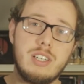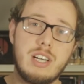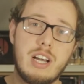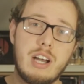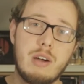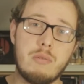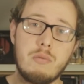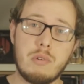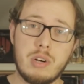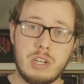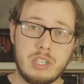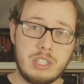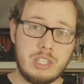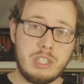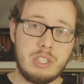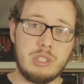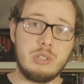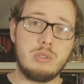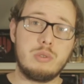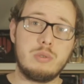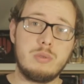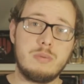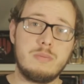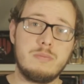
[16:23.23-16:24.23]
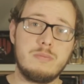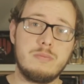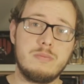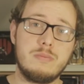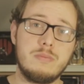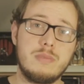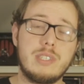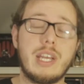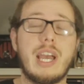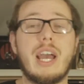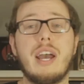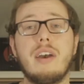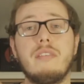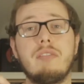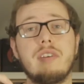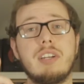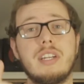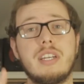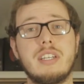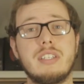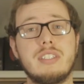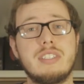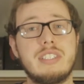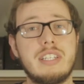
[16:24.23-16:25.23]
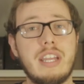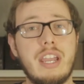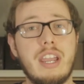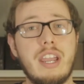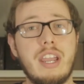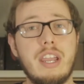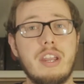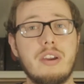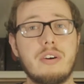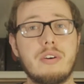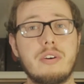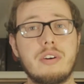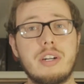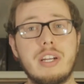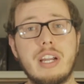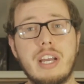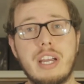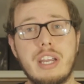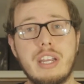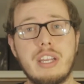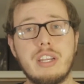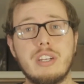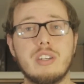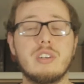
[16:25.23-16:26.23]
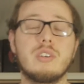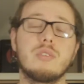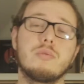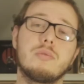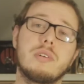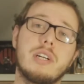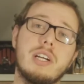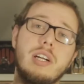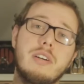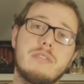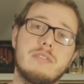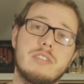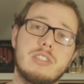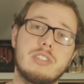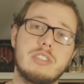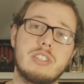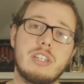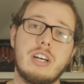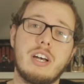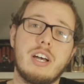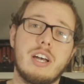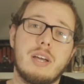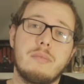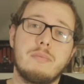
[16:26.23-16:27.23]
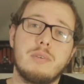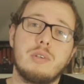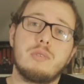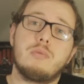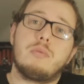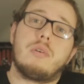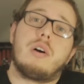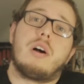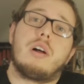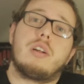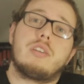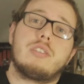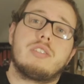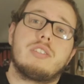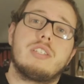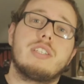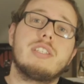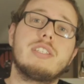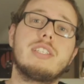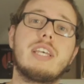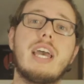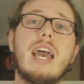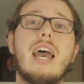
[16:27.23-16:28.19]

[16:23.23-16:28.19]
I want you to have a nice day or night or whatever time you watch this.